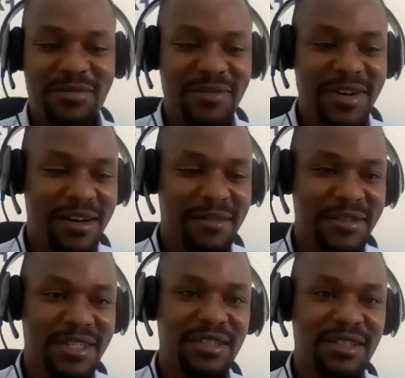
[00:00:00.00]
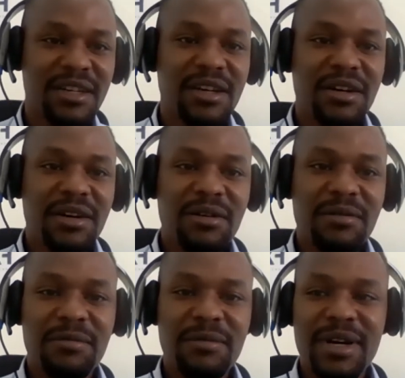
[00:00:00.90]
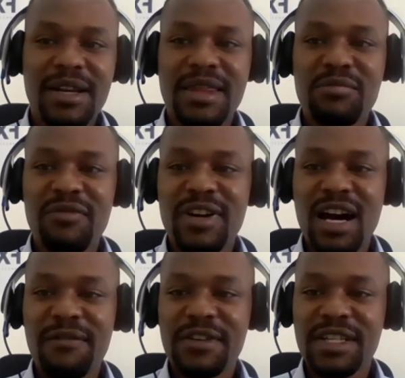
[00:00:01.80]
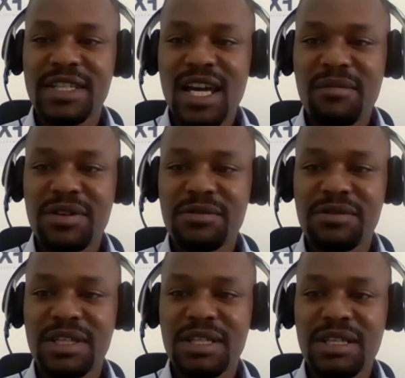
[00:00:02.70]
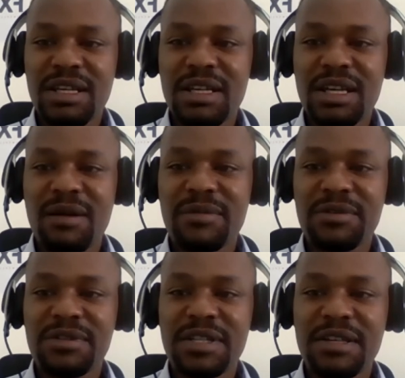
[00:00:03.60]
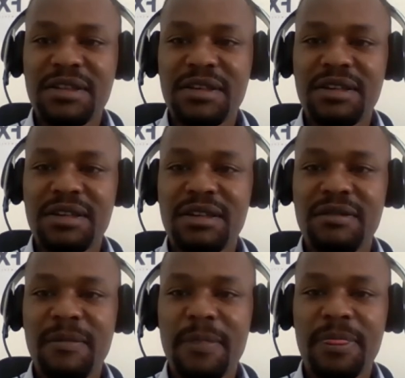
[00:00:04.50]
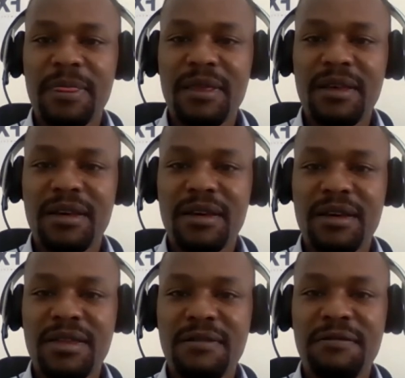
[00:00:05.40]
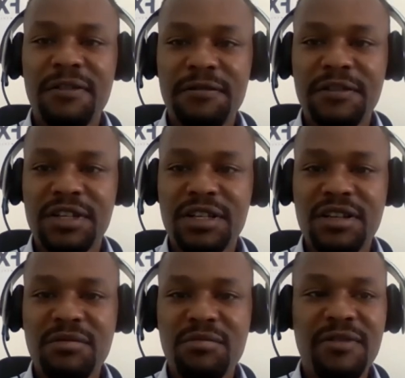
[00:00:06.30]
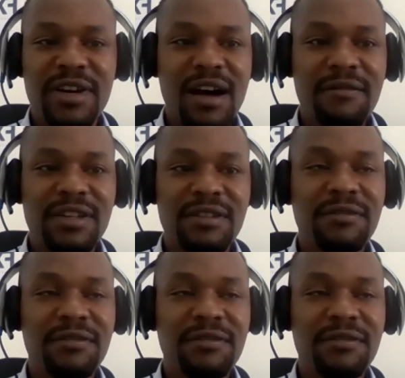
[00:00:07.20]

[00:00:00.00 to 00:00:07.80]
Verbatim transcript: moving averages. Well, the moving averages I'm using, I'm using the the 50 moving average,